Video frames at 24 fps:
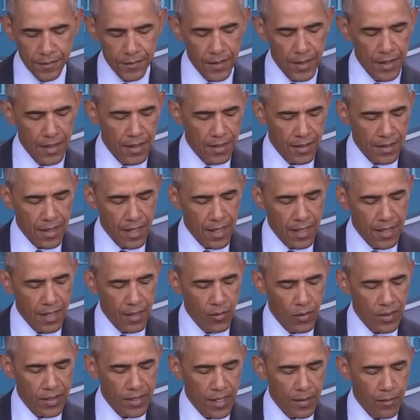is that he
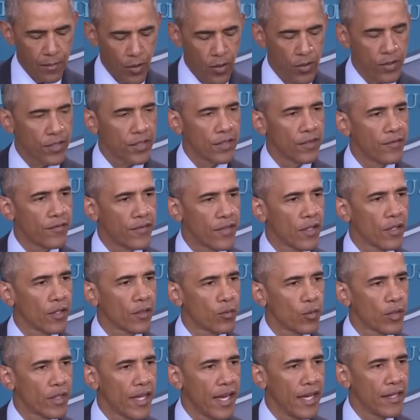was a person
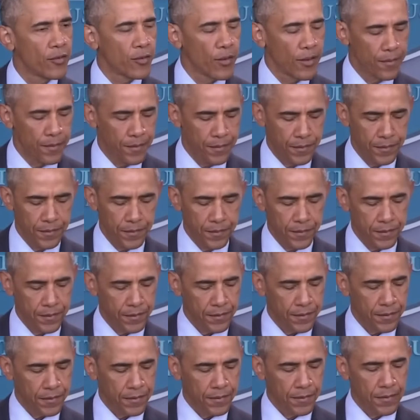filled with hatred.
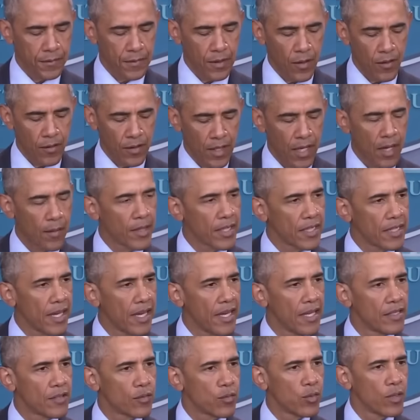Over the coming
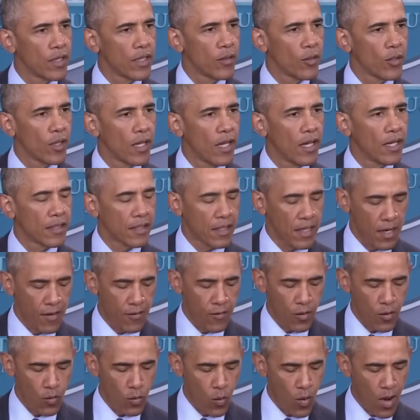days, we will
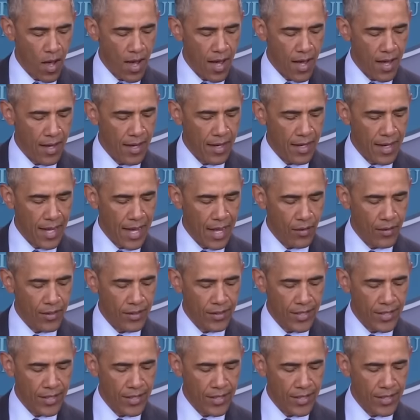uncover why and how this